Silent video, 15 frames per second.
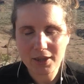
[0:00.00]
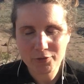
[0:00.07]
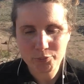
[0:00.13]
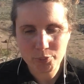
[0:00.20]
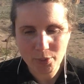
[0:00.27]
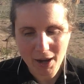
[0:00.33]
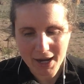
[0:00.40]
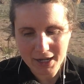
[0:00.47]

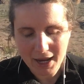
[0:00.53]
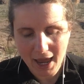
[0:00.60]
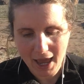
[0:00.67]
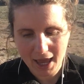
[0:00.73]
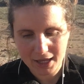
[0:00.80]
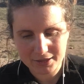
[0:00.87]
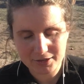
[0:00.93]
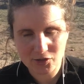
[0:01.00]
left brain
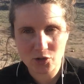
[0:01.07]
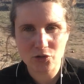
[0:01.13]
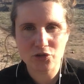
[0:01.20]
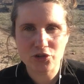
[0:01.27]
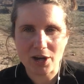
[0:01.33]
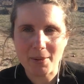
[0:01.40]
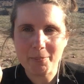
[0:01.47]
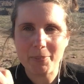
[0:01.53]
has to
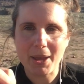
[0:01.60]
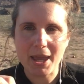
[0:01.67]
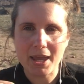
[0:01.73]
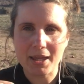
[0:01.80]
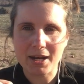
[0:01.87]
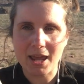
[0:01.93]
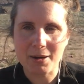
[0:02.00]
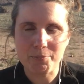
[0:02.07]
jump
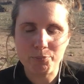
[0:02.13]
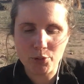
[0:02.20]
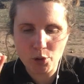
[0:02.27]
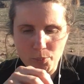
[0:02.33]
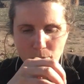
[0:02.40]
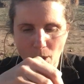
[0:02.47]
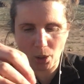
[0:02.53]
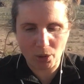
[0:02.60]
in and
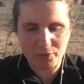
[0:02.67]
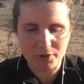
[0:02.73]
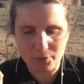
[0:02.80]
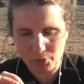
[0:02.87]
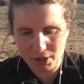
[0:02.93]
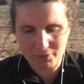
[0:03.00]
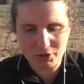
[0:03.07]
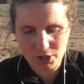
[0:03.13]
poop all over
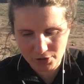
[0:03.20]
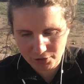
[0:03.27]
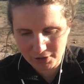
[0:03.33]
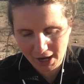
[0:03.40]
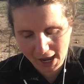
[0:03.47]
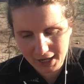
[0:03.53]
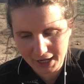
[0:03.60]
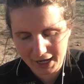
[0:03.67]
whatever you're
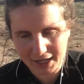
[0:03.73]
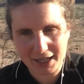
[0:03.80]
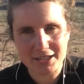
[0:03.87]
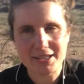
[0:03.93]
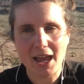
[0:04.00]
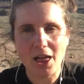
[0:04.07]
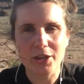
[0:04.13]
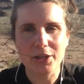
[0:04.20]
creating and
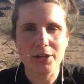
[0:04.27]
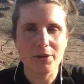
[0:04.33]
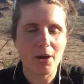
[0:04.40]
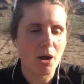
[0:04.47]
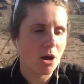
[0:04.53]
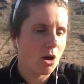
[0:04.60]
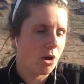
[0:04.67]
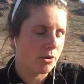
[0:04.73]
tell you,
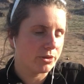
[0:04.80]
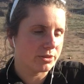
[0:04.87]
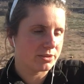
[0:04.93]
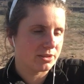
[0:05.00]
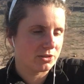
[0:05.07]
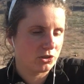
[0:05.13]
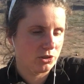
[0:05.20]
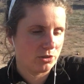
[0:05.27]
oh, this
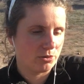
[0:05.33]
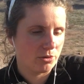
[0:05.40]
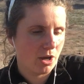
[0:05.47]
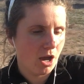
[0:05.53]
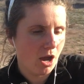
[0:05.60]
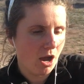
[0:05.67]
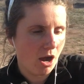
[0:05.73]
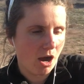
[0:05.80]
is too,
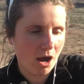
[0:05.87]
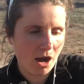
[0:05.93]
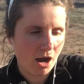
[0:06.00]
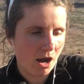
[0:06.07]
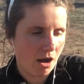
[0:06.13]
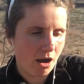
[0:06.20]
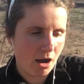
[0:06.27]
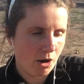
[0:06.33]

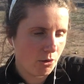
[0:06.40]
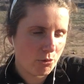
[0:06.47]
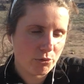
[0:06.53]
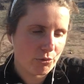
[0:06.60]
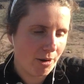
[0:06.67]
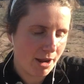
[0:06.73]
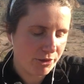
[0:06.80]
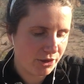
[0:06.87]
who
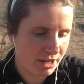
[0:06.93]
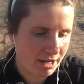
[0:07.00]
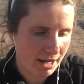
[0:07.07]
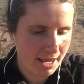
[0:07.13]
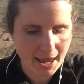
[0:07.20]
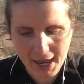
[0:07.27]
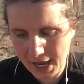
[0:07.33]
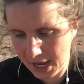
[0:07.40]
do I think
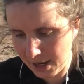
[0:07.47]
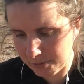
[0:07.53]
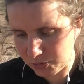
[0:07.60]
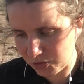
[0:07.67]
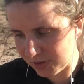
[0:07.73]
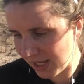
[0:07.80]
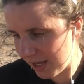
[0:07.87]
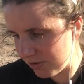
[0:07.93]
I am
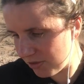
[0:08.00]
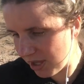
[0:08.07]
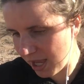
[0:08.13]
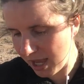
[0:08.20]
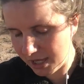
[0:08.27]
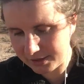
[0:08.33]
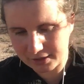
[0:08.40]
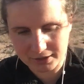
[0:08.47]
to say
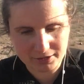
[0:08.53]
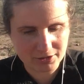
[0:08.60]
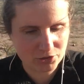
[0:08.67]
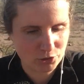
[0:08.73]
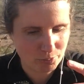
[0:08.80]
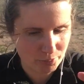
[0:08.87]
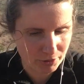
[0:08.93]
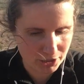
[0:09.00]
this, and this is
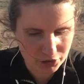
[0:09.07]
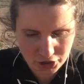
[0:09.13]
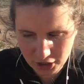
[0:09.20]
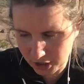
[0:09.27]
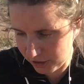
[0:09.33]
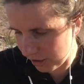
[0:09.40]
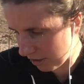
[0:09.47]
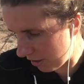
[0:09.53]
too
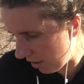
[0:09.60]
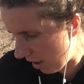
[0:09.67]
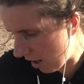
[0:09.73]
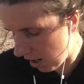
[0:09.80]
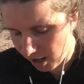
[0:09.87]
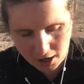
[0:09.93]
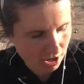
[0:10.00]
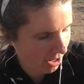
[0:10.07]
preachy,
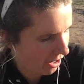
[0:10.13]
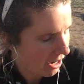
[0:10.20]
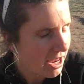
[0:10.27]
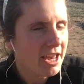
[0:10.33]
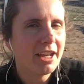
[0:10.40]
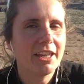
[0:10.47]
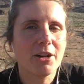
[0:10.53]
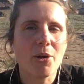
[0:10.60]

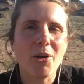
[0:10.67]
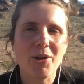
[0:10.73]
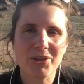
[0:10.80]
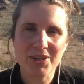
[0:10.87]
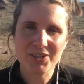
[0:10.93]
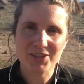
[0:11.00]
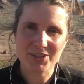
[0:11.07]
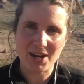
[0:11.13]
all
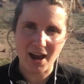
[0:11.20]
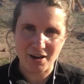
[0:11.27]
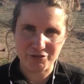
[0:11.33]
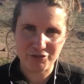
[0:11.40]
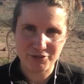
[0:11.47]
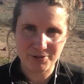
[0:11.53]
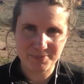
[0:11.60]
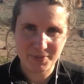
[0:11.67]
this
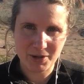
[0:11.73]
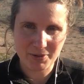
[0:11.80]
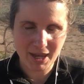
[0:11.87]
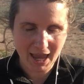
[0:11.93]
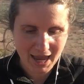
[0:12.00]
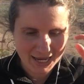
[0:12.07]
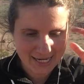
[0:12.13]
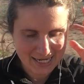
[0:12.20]
stuff,
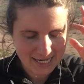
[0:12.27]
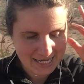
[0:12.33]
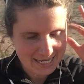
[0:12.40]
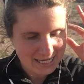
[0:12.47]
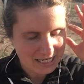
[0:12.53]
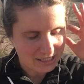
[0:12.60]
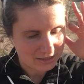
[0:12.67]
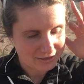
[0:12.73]
okay?
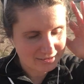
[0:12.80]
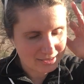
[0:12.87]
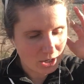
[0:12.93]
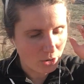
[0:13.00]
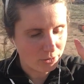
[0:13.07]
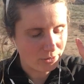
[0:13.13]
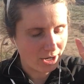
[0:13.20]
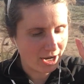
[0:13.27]

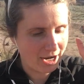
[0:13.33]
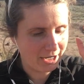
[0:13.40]
So,